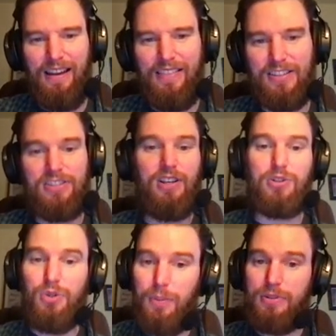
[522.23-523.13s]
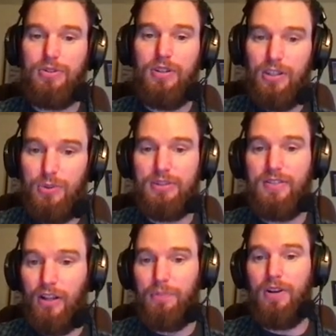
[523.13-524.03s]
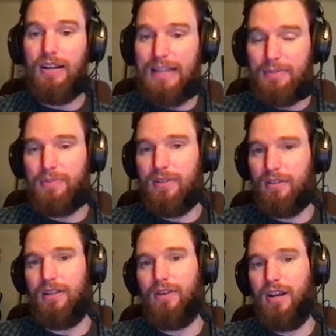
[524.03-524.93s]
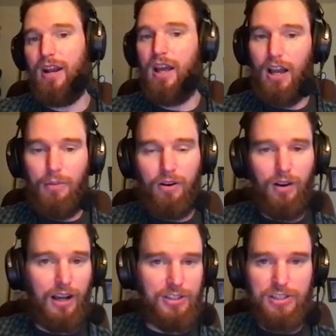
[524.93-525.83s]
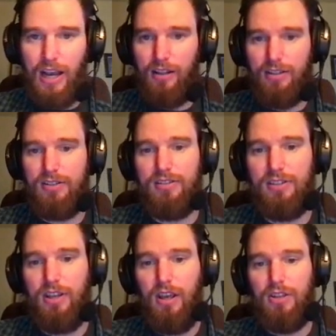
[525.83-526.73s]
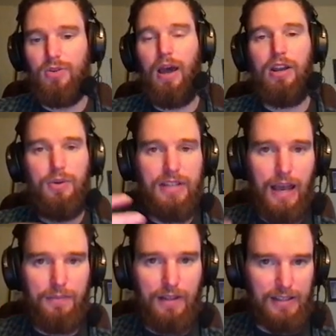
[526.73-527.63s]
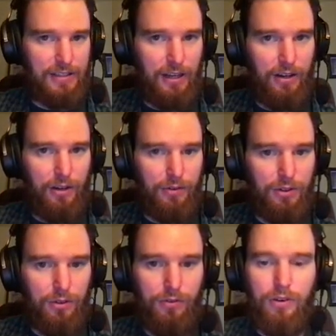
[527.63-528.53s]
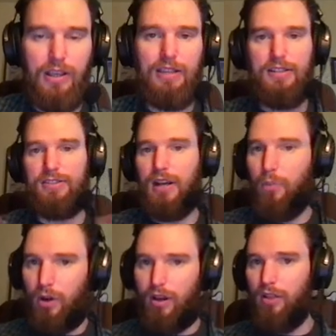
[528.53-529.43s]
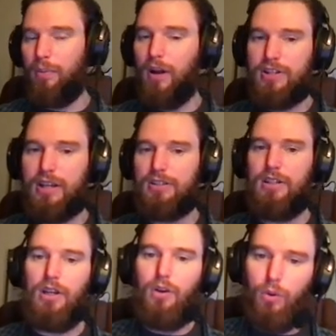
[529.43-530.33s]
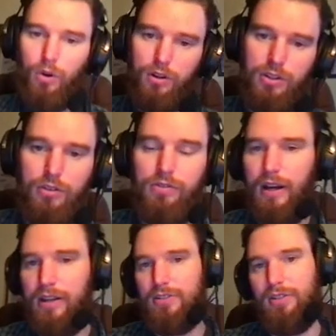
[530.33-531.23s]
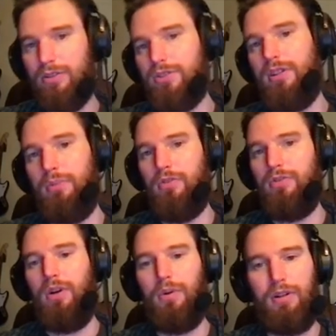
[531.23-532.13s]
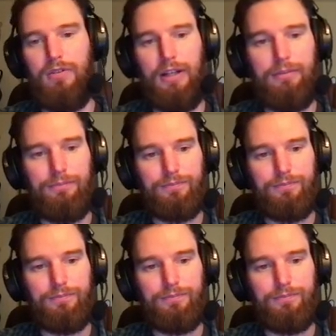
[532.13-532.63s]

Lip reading: This is also an opportunity to develop your adaptability, right? You're going to come across challenges. So how do you adapt in that scenario? Do you freeze and stop working on the project, or do you find a solution and move forward, right?